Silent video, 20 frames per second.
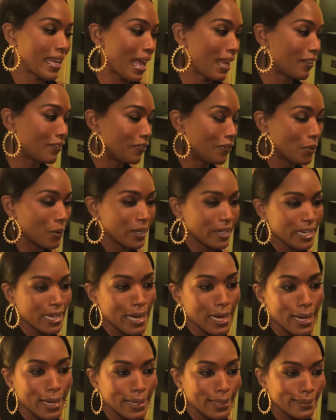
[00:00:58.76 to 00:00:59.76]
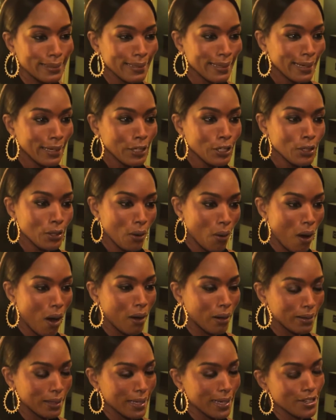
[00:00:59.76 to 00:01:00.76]
California and, you know,
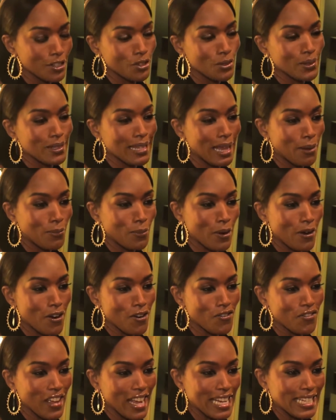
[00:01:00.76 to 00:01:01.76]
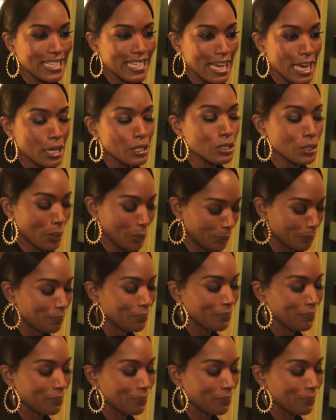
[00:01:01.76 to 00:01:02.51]
all the issues that we're facing. So,